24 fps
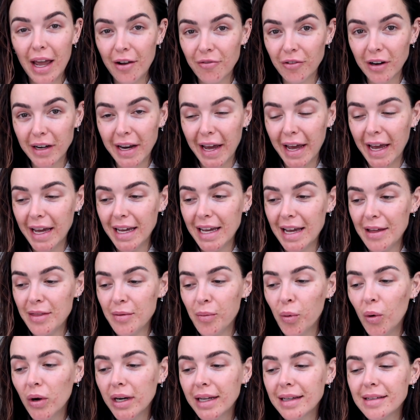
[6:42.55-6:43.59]
every day in the
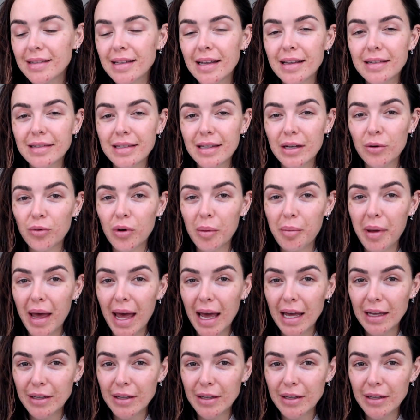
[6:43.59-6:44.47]
mornings is the Repair